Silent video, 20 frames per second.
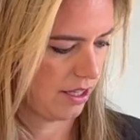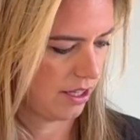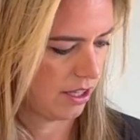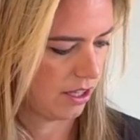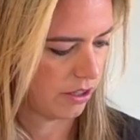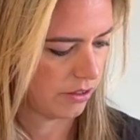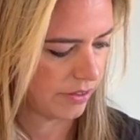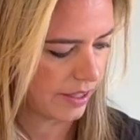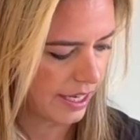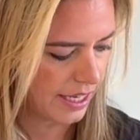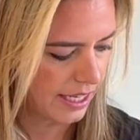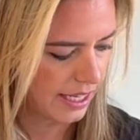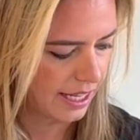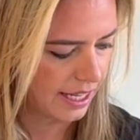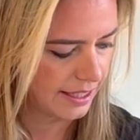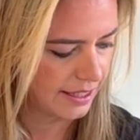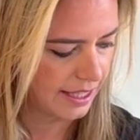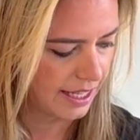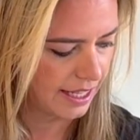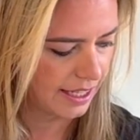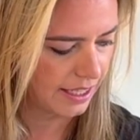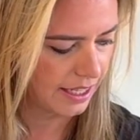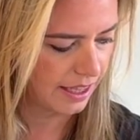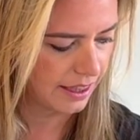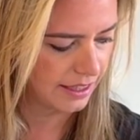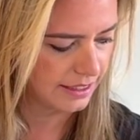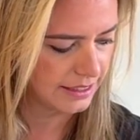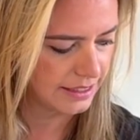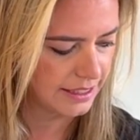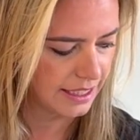All right, and then
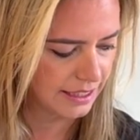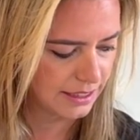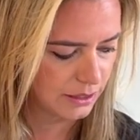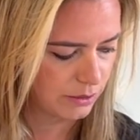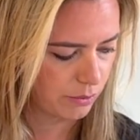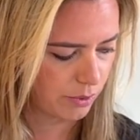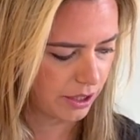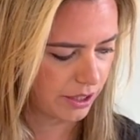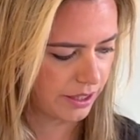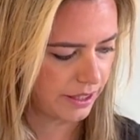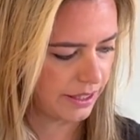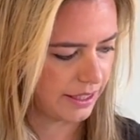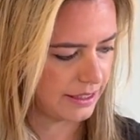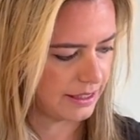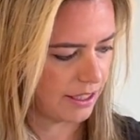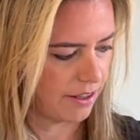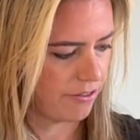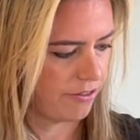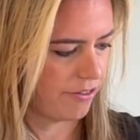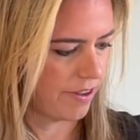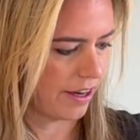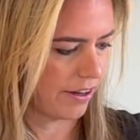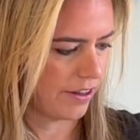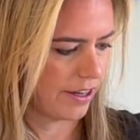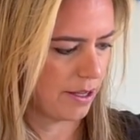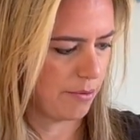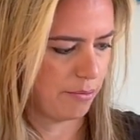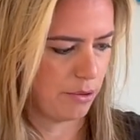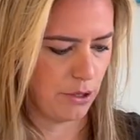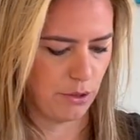this next one, it's a
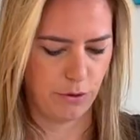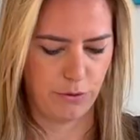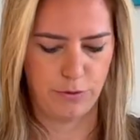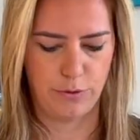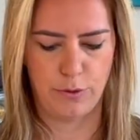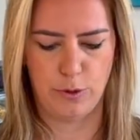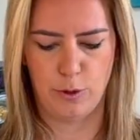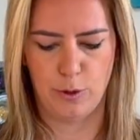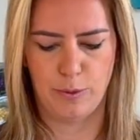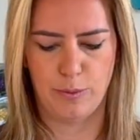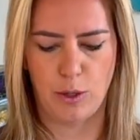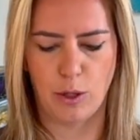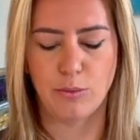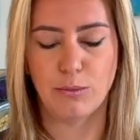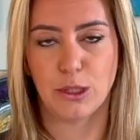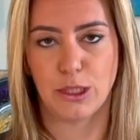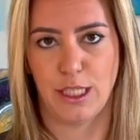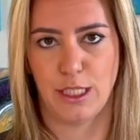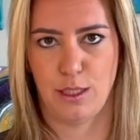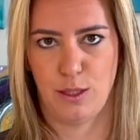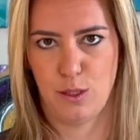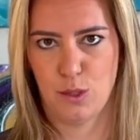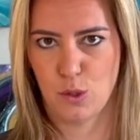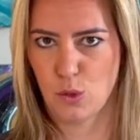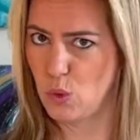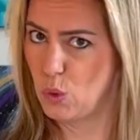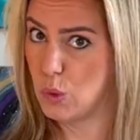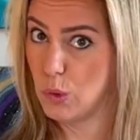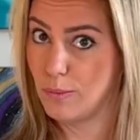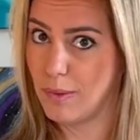very beautiful, almost like a
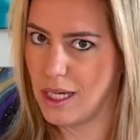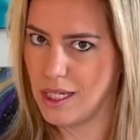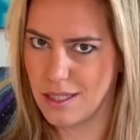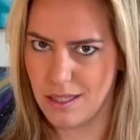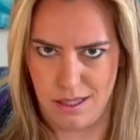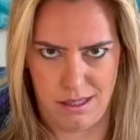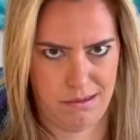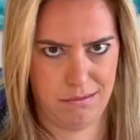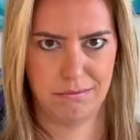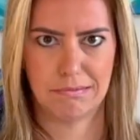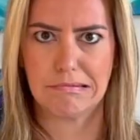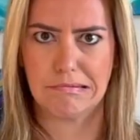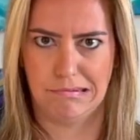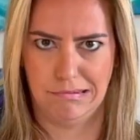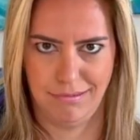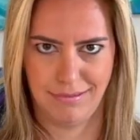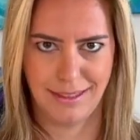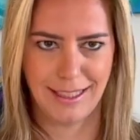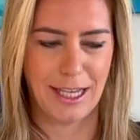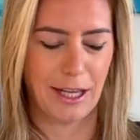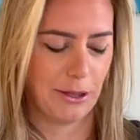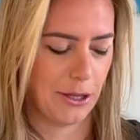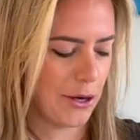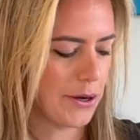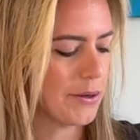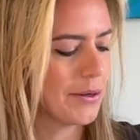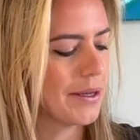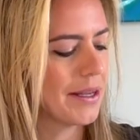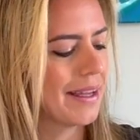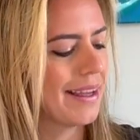school bus
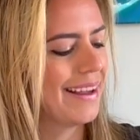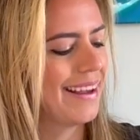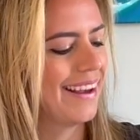yellow.